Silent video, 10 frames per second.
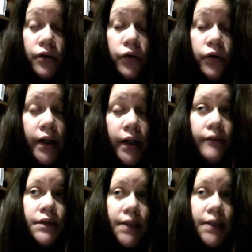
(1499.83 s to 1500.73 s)
could
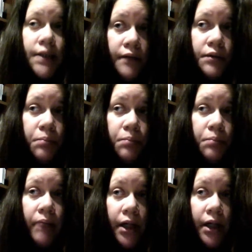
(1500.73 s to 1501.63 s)
have saved me in
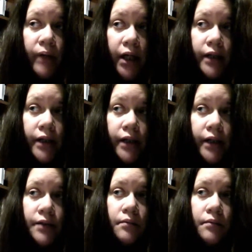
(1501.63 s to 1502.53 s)
many ways.
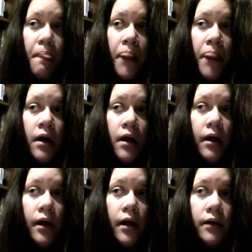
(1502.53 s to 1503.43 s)

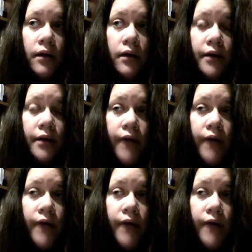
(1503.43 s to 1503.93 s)
A lot of